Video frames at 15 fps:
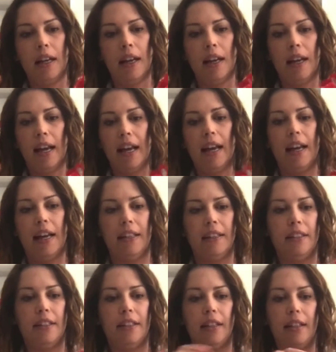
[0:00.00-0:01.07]

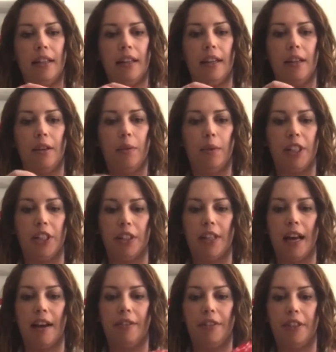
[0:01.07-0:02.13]
And then we just
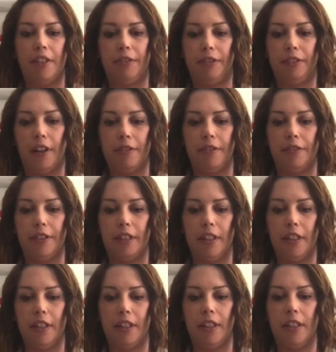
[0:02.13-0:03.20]
have to fluff
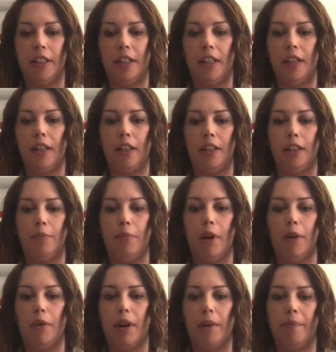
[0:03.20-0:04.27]
the
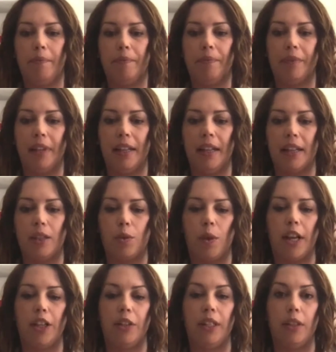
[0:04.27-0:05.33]
bow up. And that's why
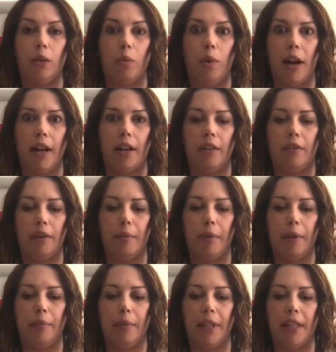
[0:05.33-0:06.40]
you need the wired
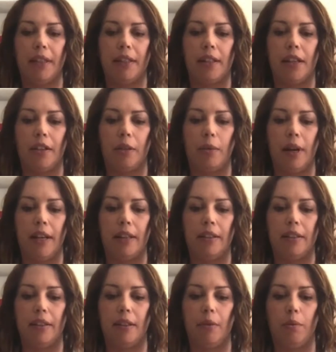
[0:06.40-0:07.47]
ribbon, because
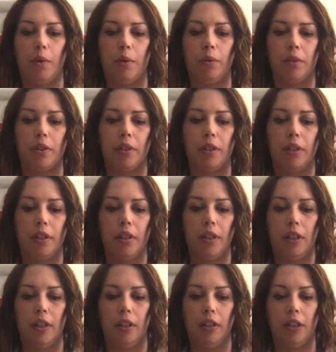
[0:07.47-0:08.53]
otherwise it won't
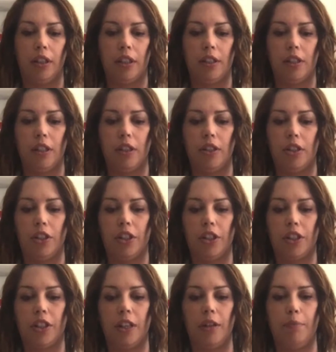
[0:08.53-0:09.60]
look as good. So you're
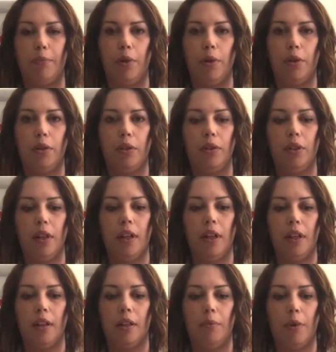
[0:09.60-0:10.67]
just going to pull
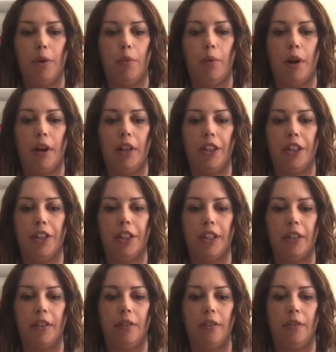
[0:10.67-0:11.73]
the bow apart, and you
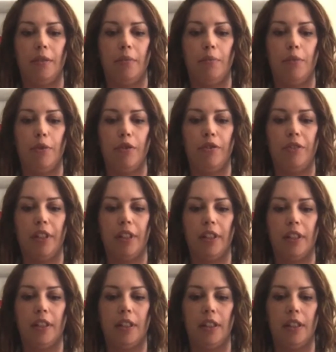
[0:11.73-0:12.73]
can move it,